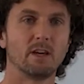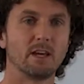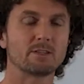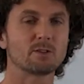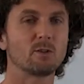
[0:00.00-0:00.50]

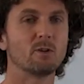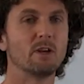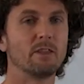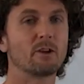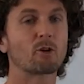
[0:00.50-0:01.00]
And so
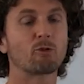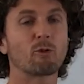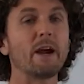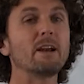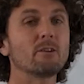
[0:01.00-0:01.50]
the
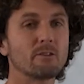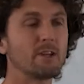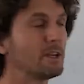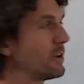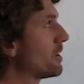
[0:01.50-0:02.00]
greater
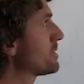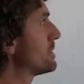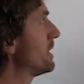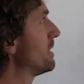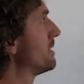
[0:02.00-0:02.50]
the
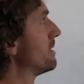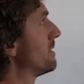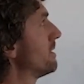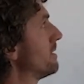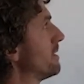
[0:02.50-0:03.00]
inertia,
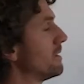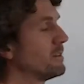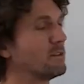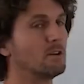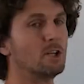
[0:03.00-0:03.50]

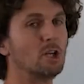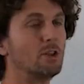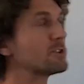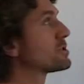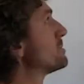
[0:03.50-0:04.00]

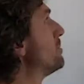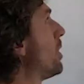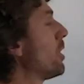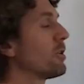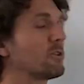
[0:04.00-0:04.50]
the
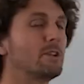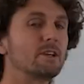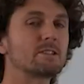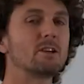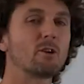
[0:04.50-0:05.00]
smaller the
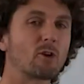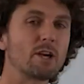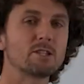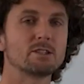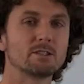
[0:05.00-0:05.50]

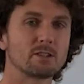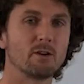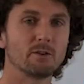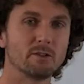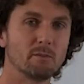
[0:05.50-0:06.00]
acceleration is
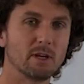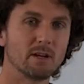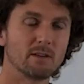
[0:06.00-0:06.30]
going to be.